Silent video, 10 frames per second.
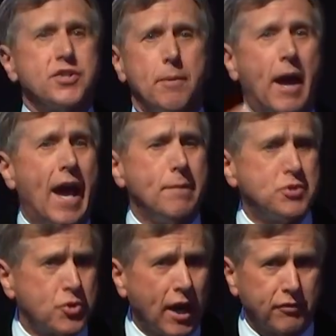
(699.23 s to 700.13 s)
some
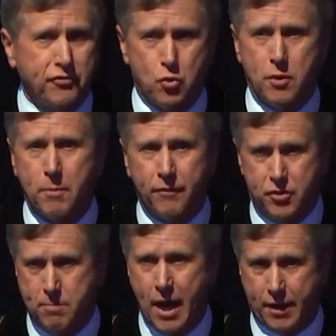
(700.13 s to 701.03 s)
abstract form of
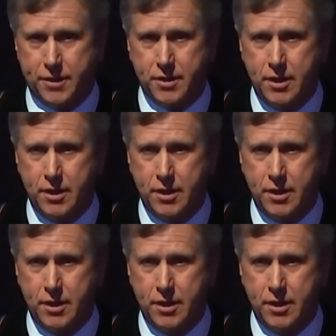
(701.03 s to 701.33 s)
humanity.